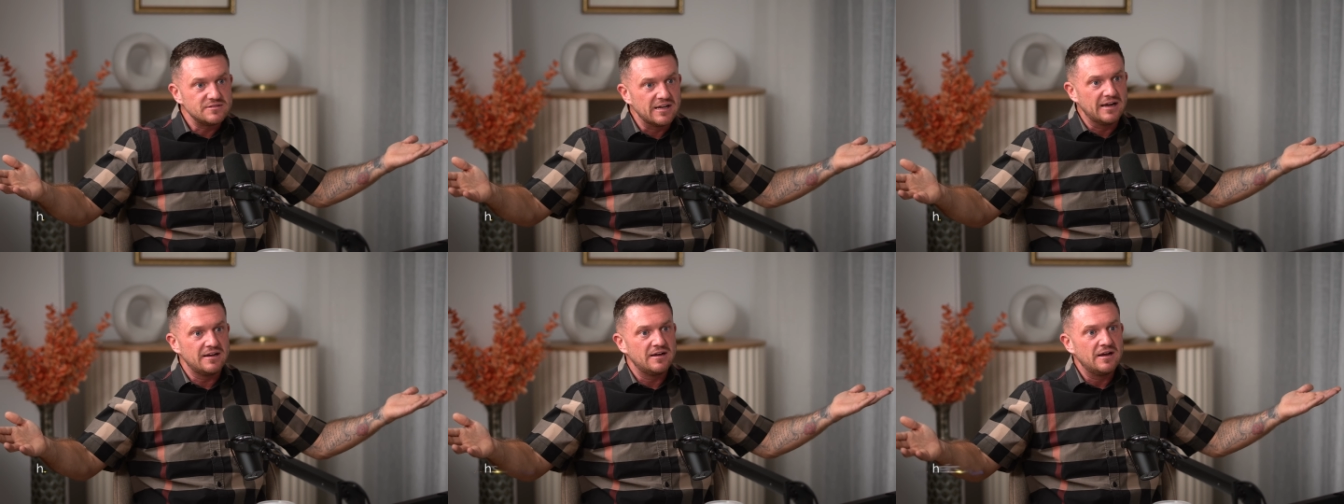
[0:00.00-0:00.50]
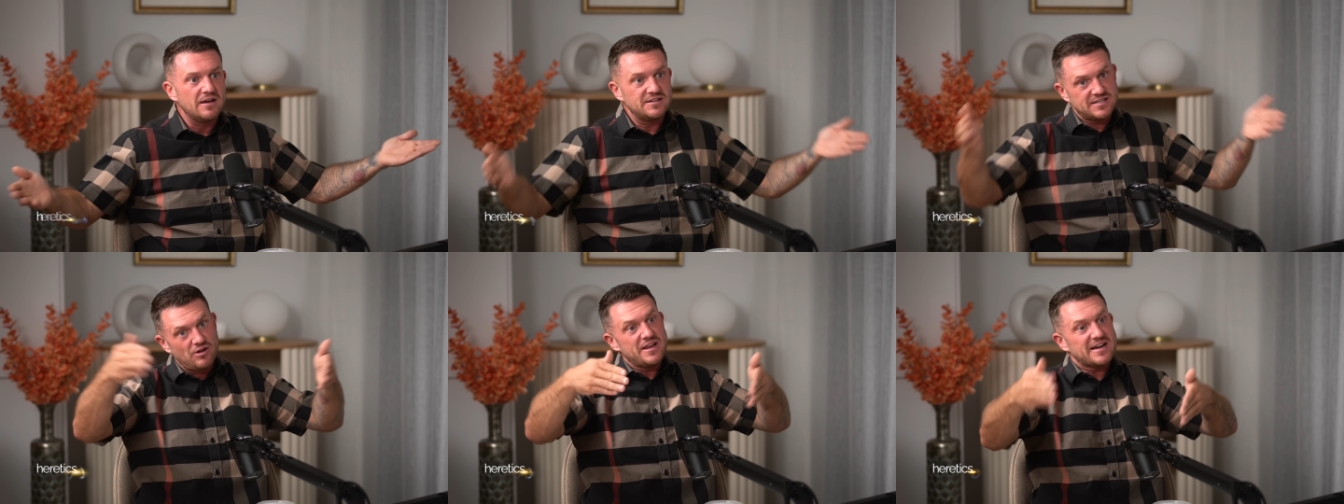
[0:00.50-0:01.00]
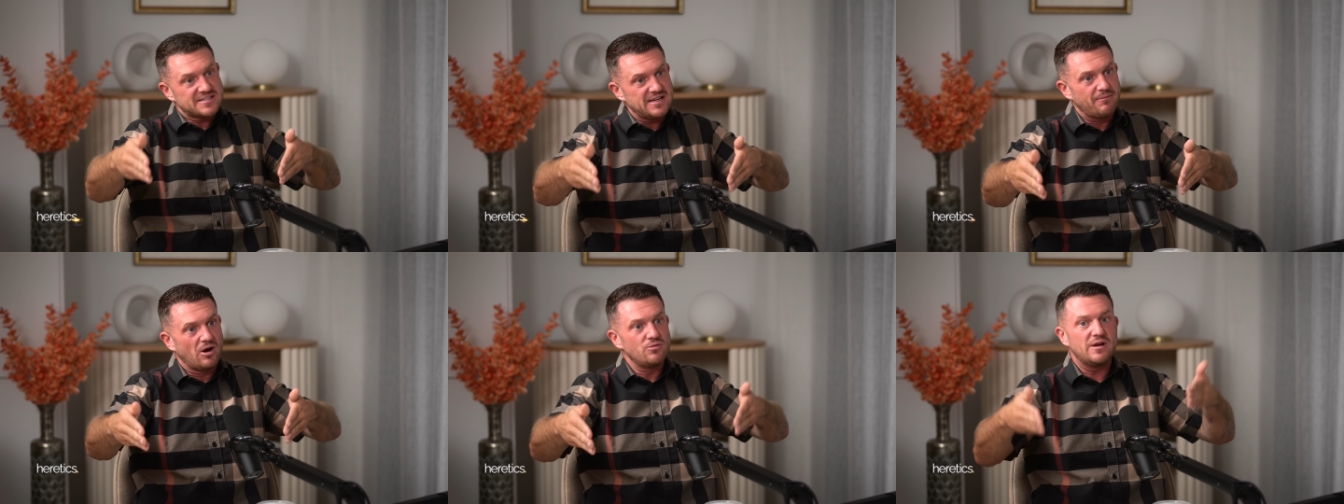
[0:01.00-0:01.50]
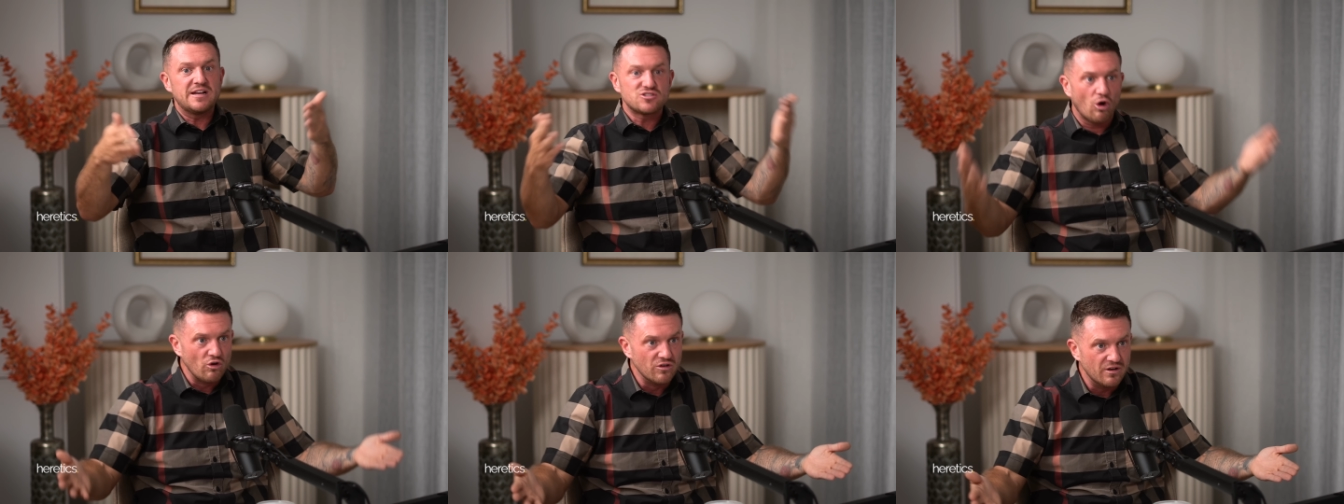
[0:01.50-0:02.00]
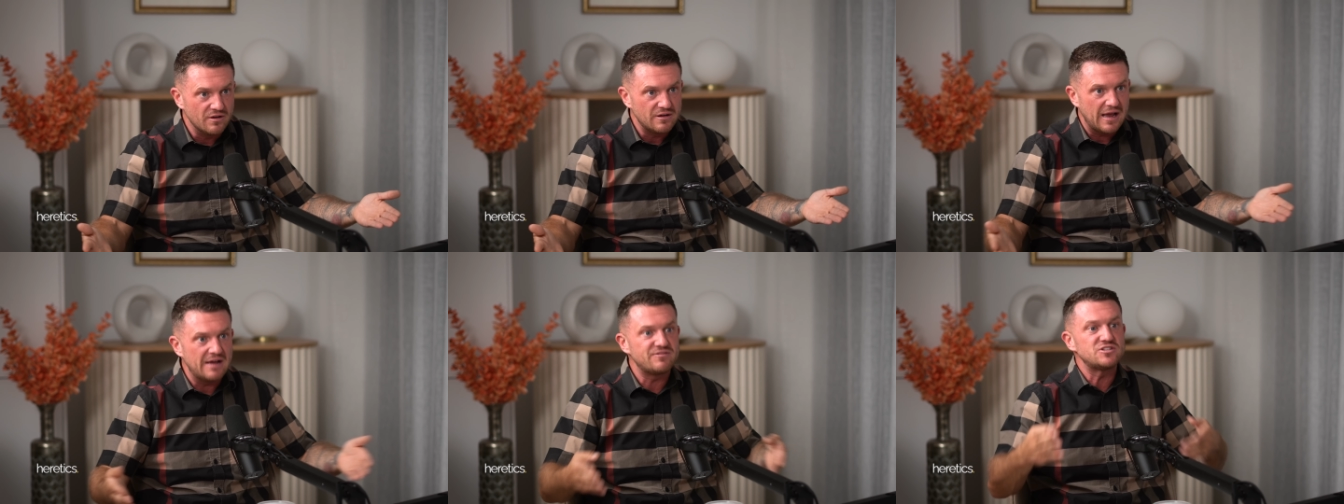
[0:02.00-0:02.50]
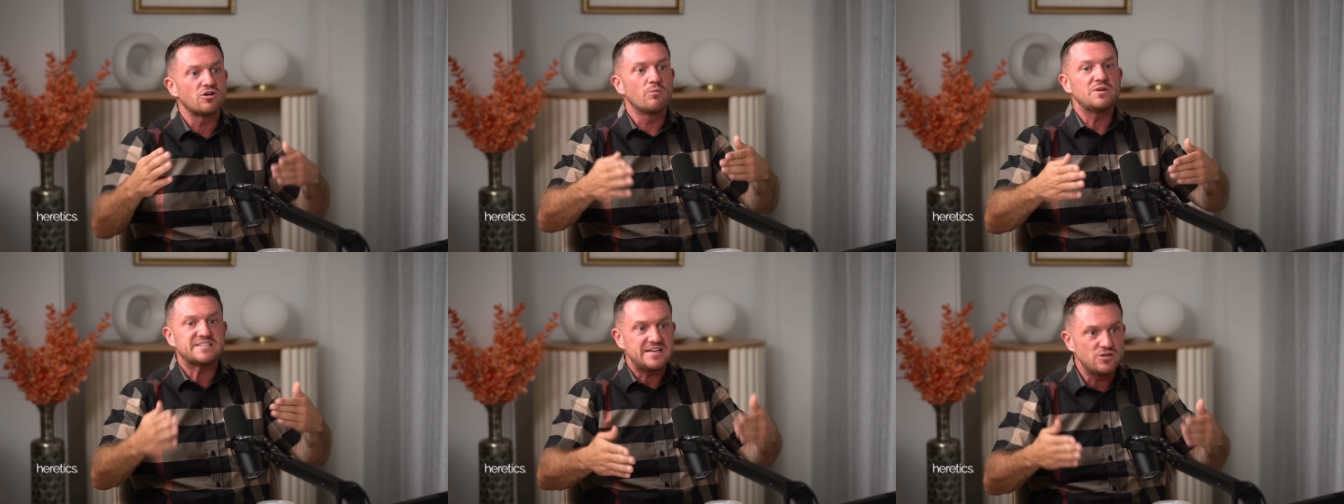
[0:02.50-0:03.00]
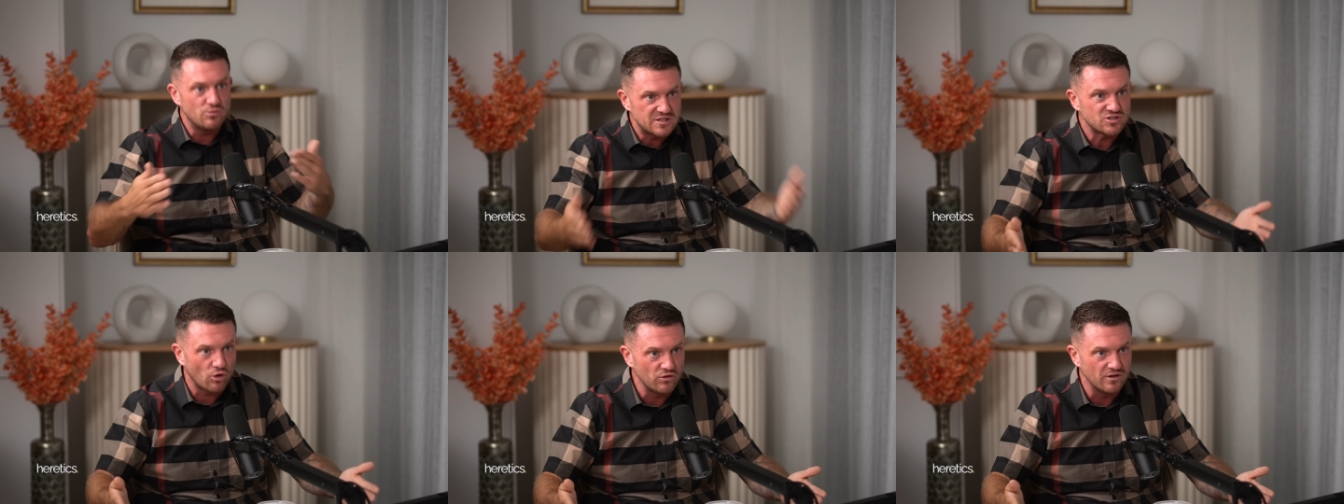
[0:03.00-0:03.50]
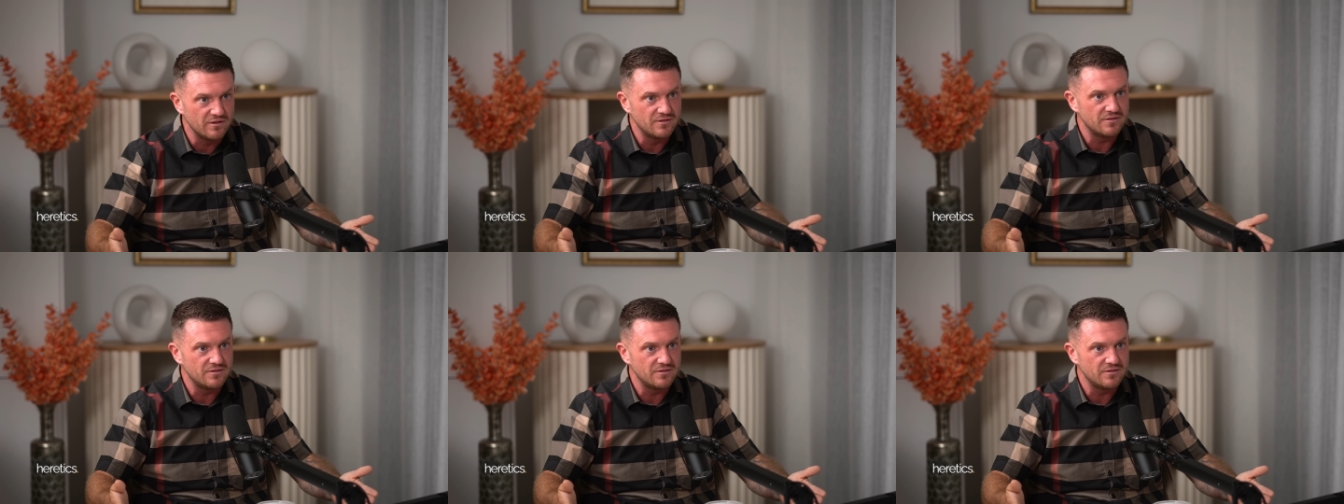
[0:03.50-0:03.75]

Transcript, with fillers: Yeah. You see our next demo, it's on. Every time we see you, it's on.